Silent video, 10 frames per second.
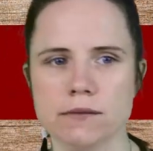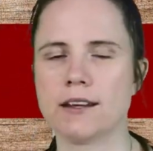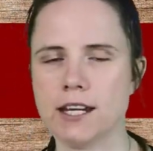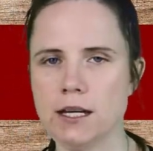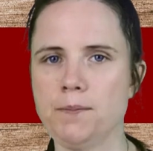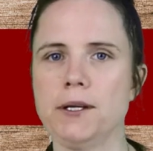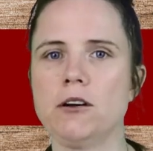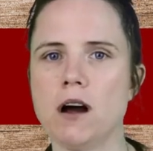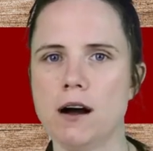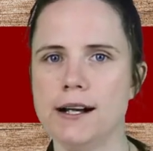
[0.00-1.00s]
Keep
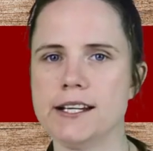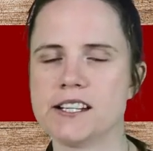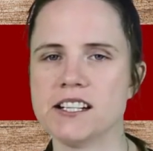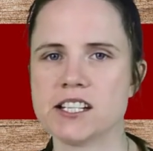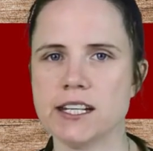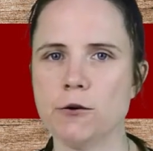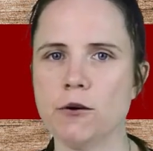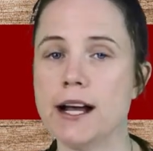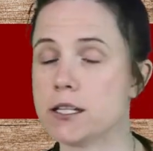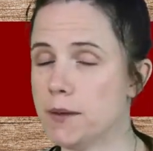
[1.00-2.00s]
your eyes still
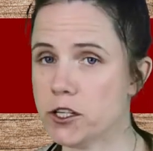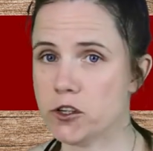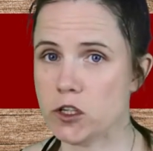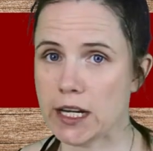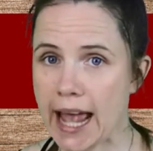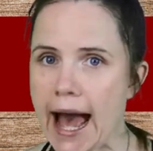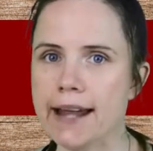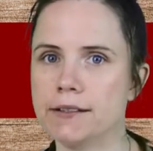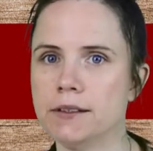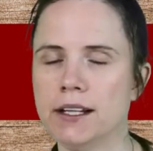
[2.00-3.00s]
as much as you can.